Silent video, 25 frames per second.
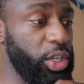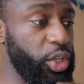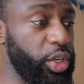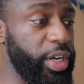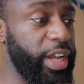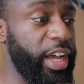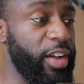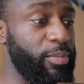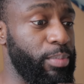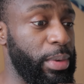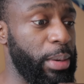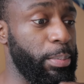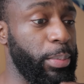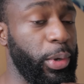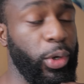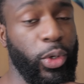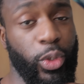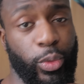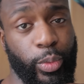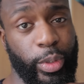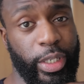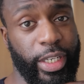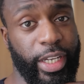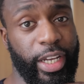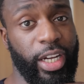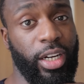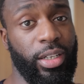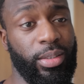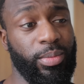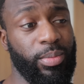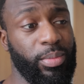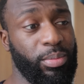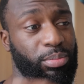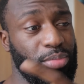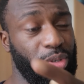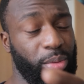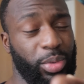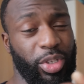Going to have my
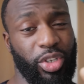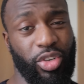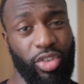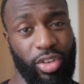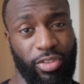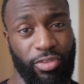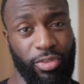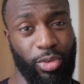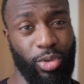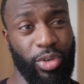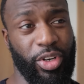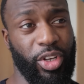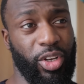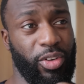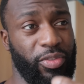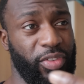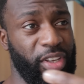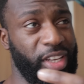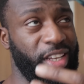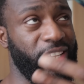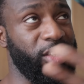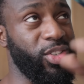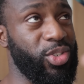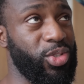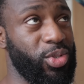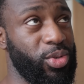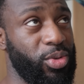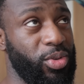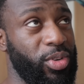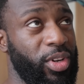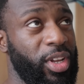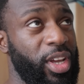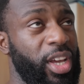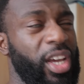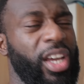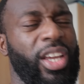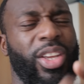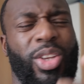post-workout. Probably do a 4 day of eating
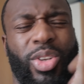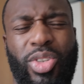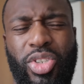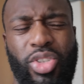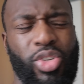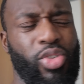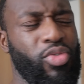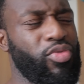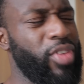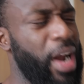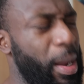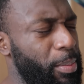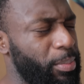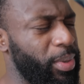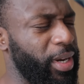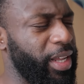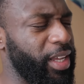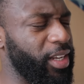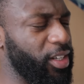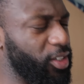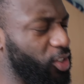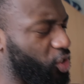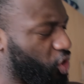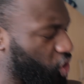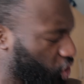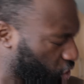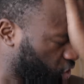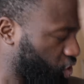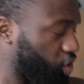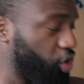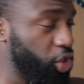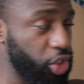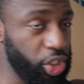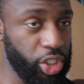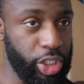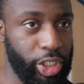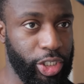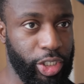soon. You're still rambling.
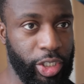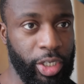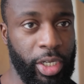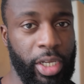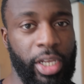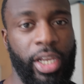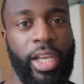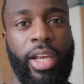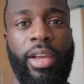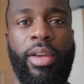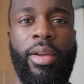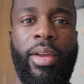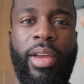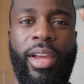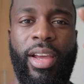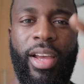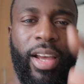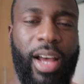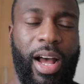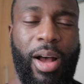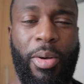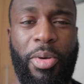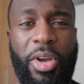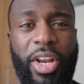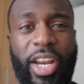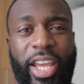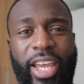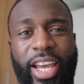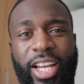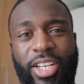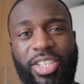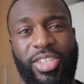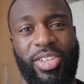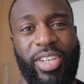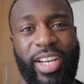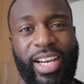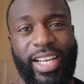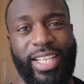Shush. I'm going to
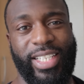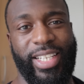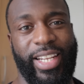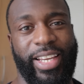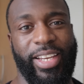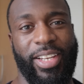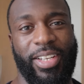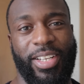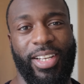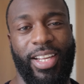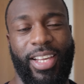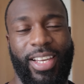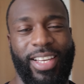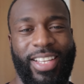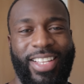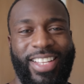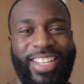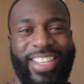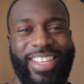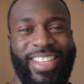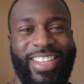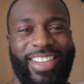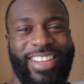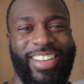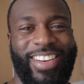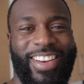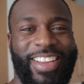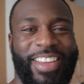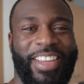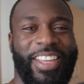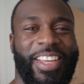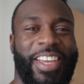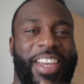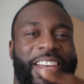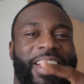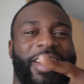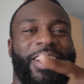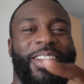catch you guys later.
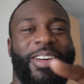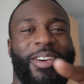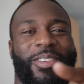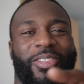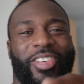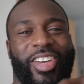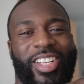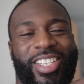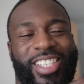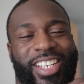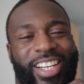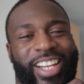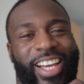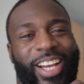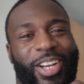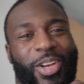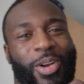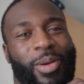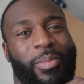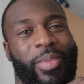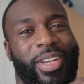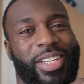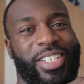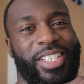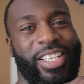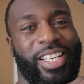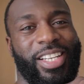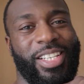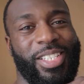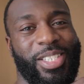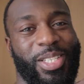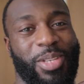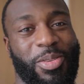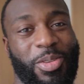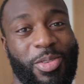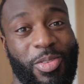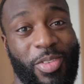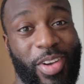Don't forget to like, comment, share,
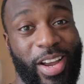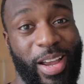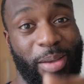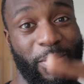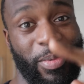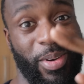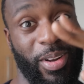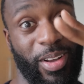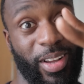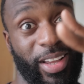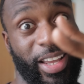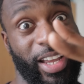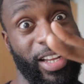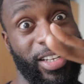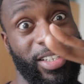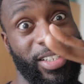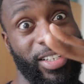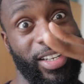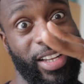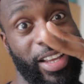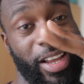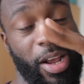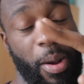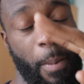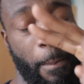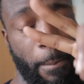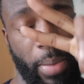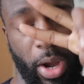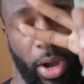and subscribe, and I'll catch you later.